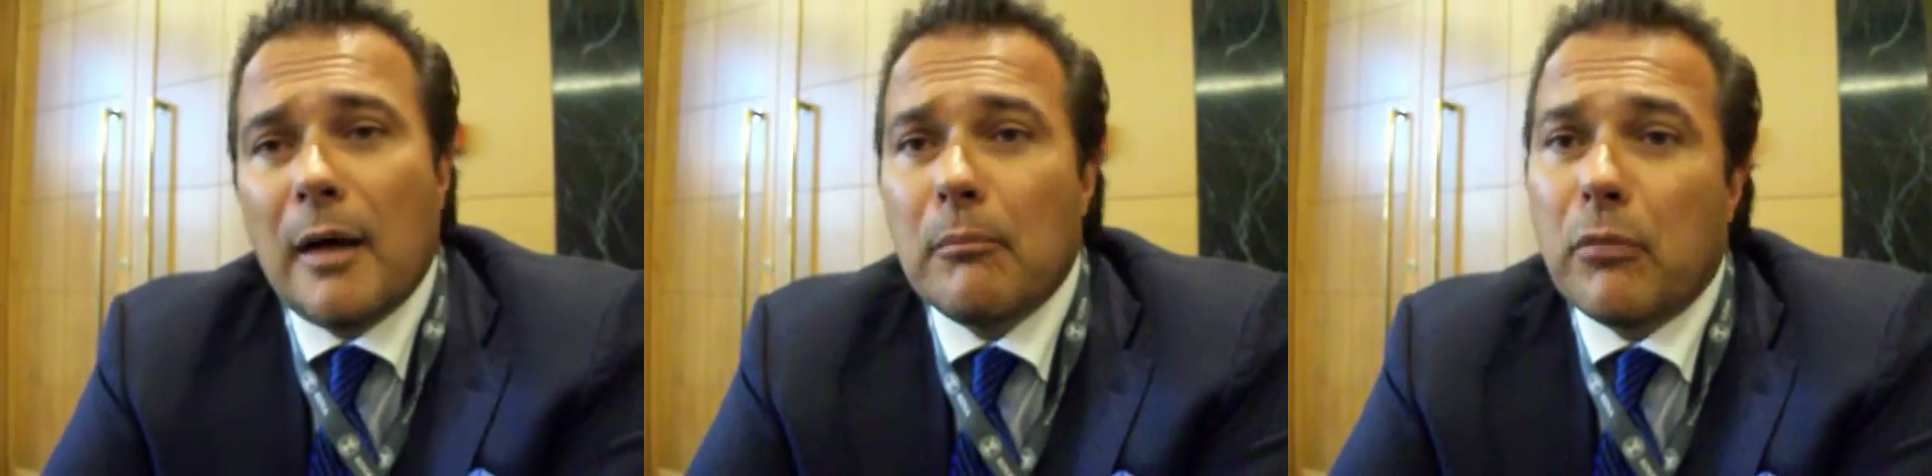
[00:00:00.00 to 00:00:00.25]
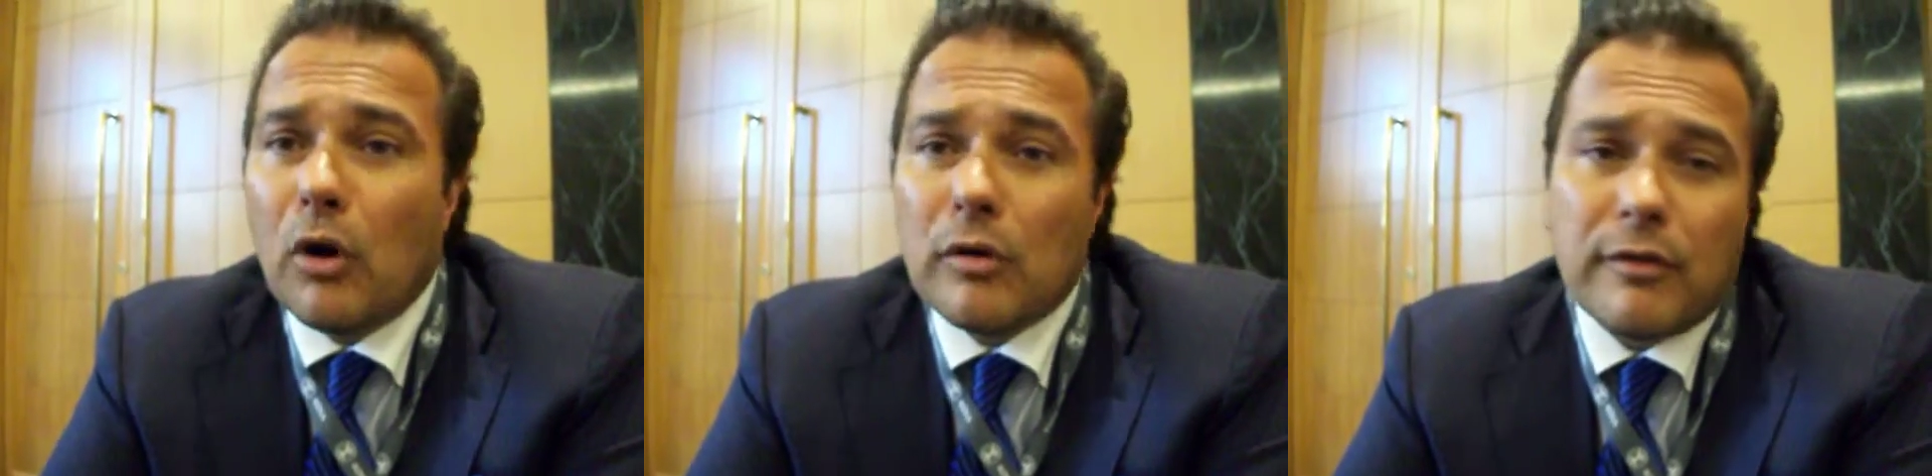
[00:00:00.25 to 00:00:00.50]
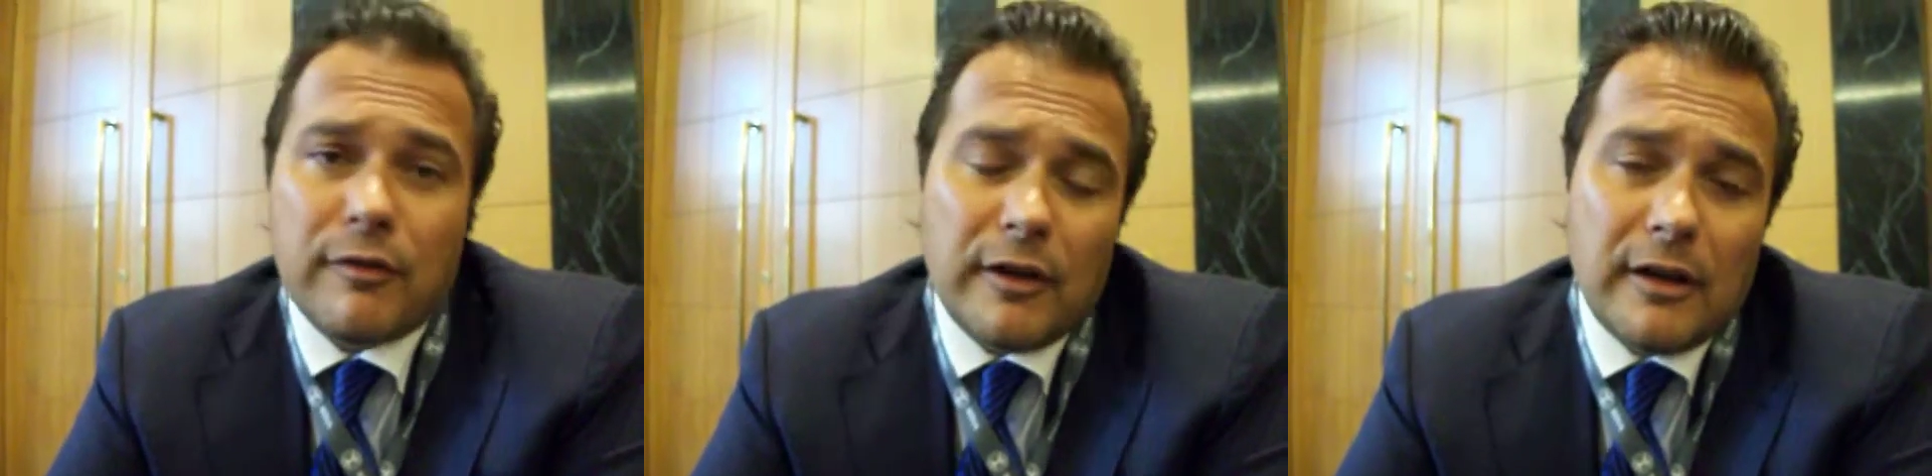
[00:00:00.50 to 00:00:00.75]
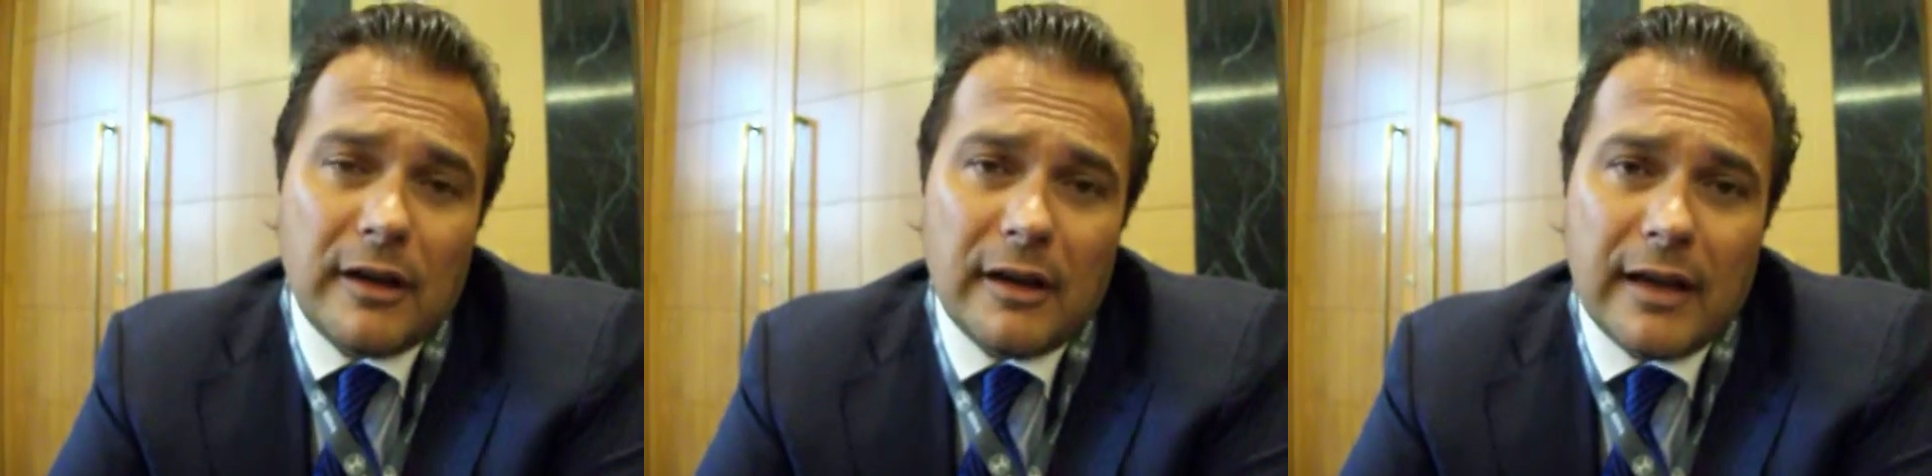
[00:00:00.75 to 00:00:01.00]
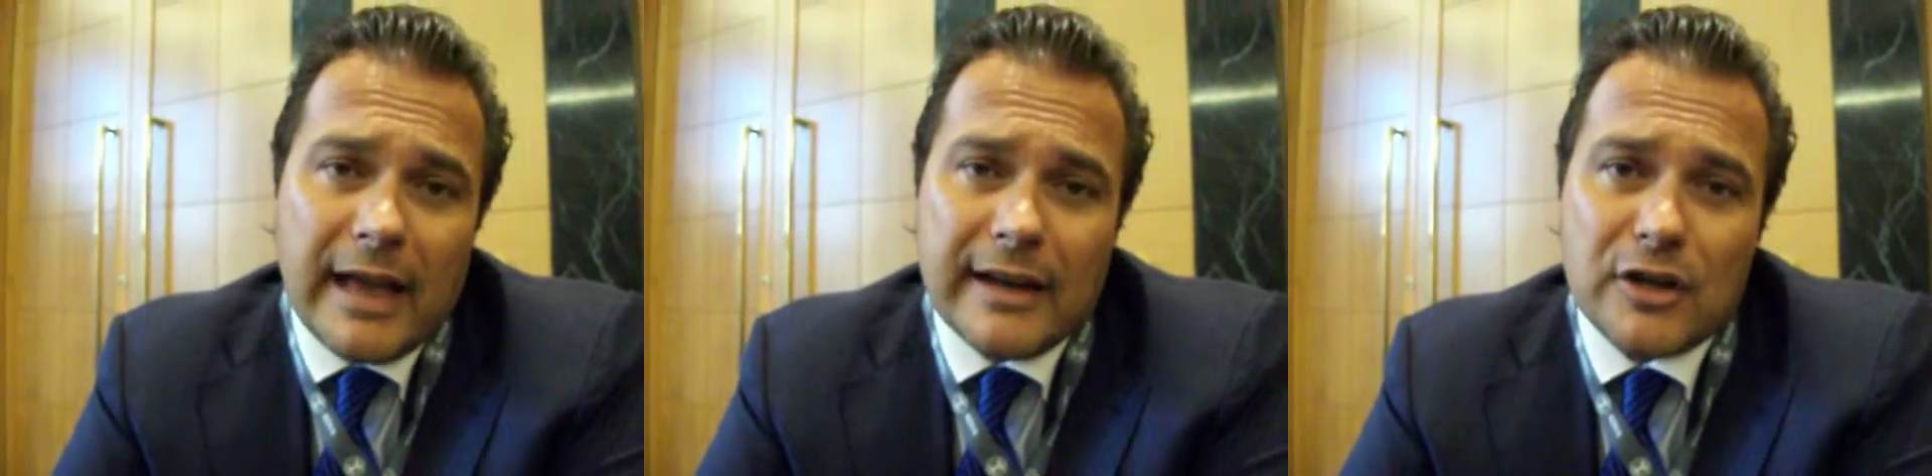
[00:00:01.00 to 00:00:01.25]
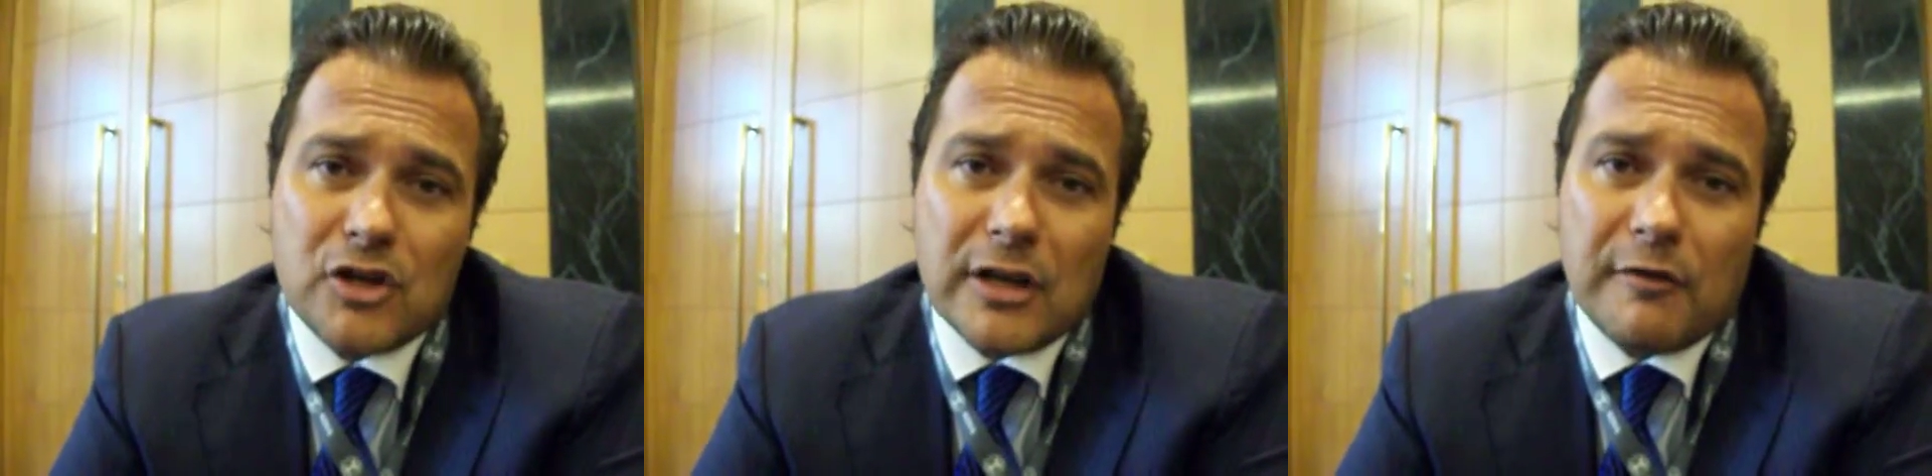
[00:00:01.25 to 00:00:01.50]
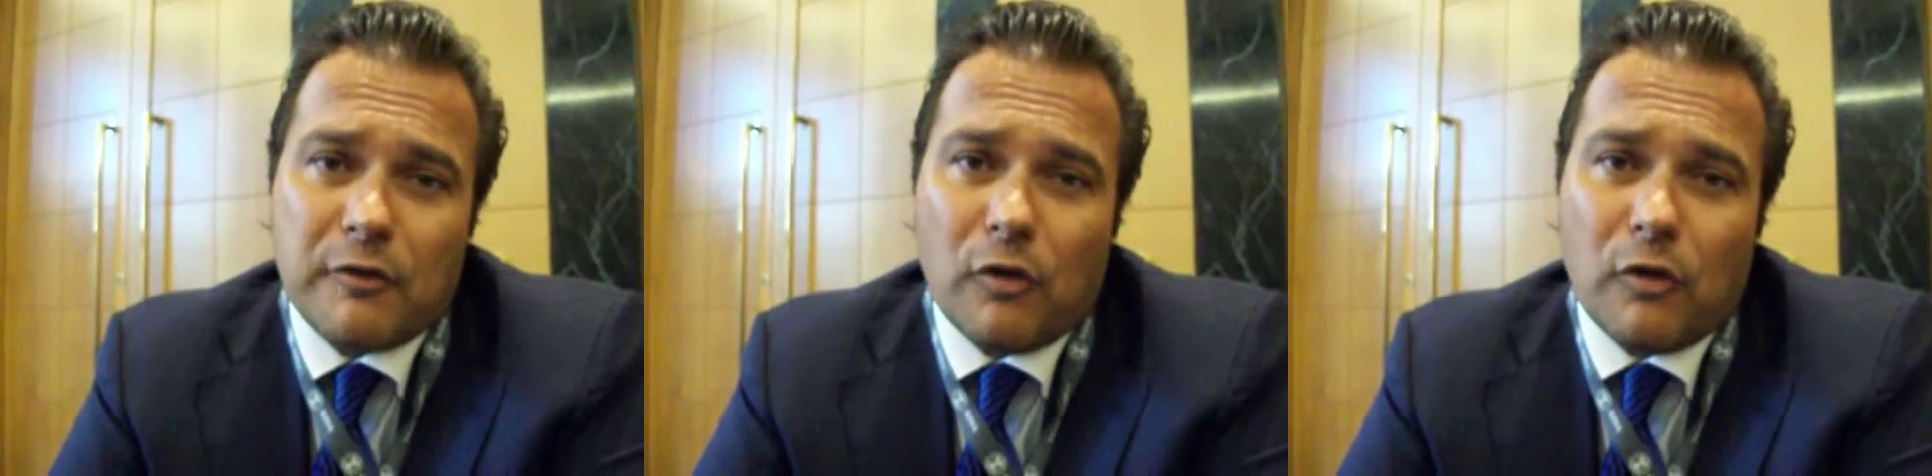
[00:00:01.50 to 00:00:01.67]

both energy